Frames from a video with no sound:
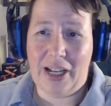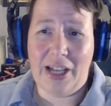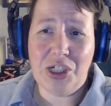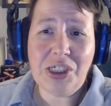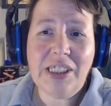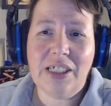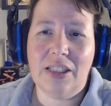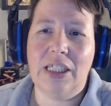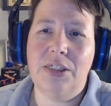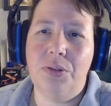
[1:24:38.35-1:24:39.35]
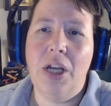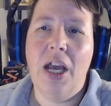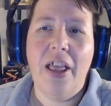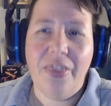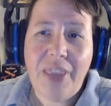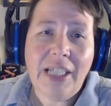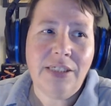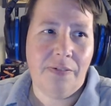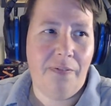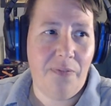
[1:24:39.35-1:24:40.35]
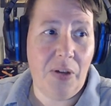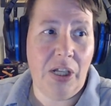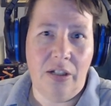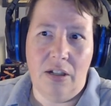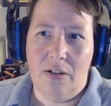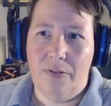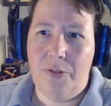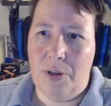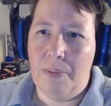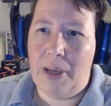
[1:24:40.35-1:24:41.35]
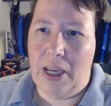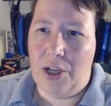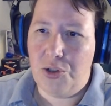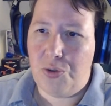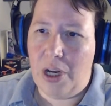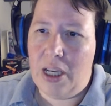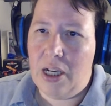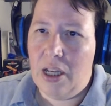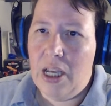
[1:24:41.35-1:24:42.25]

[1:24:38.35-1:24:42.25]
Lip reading: I just think that's fun for a mage, right?